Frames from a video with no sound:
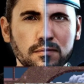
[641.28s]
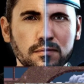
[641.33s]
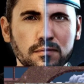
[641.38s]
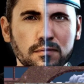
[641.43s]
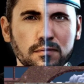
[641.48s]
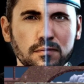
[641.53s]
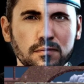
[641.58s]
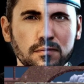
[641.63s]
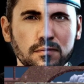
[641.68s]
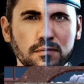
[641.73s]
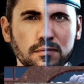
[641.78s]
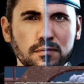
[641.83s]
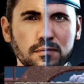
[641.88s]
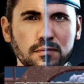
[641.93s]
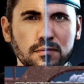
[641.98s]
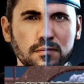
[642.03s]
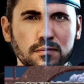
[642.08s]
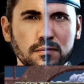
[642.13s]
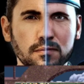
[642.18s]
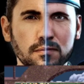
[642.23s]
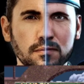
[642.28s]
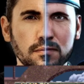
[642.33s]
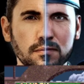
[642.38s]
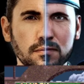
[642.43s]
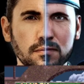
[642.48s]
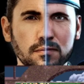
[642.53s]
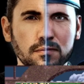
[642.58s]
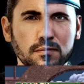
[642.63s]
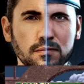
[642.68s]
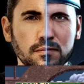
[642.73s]

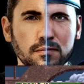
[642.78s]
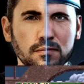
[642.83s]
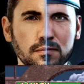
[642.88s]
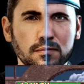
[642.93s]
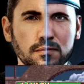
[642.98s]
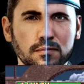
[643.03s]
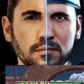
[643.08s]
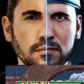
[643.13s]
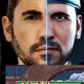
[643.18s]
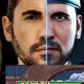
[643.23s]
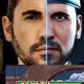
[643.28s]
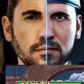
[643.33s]
This person isn't speaking.